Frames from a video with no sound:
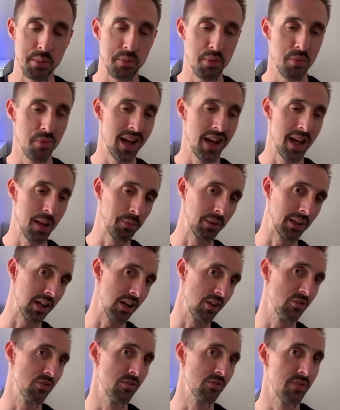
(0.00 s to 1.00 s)
my
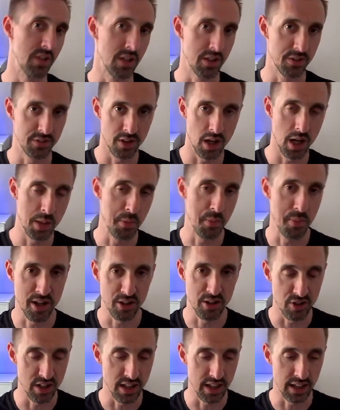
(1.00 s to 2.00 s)
application for this, I'm
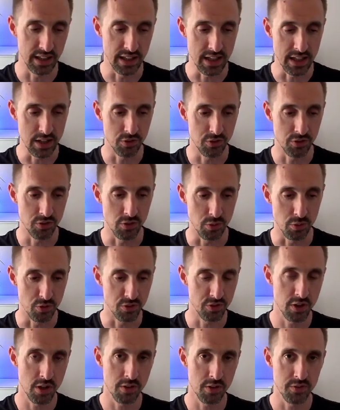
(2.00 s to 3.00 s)
imagining, is to
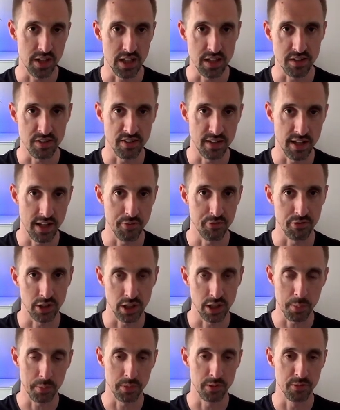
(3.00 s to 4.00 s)
surf the internet for a
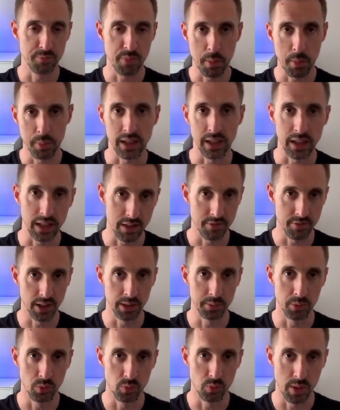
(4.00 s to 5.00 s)
couple of publicly
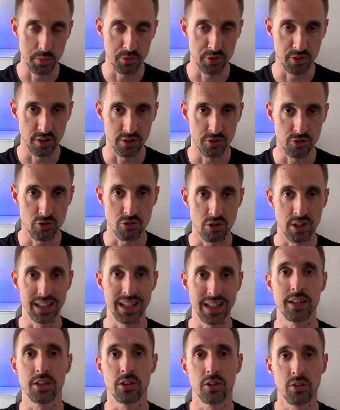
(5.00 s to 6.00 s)
available websites to try and
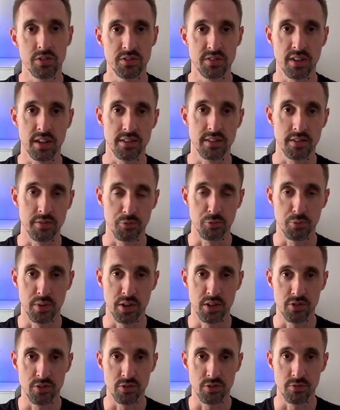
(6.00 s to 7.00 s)
gather contact
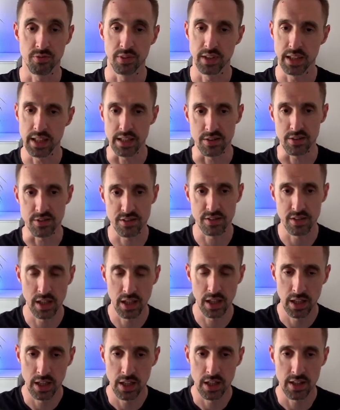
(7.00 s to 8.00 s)
information for leads.
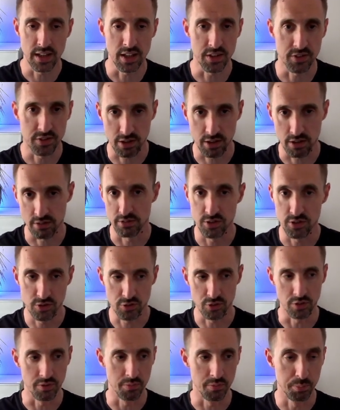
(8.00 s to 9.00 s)
That's the current
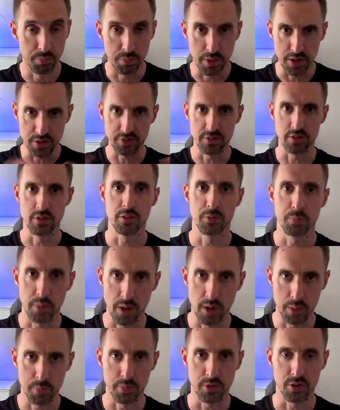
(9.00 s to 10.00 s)
sort of business
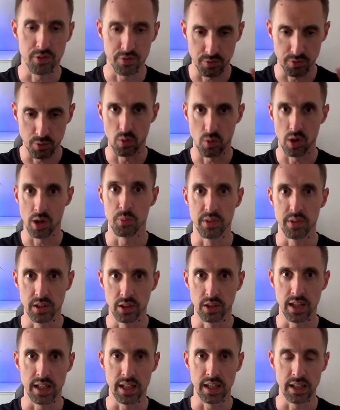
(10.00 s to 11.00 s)
purpose for why we're
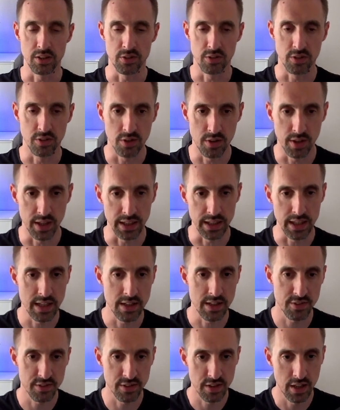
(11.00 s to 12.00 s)
looking into doing this.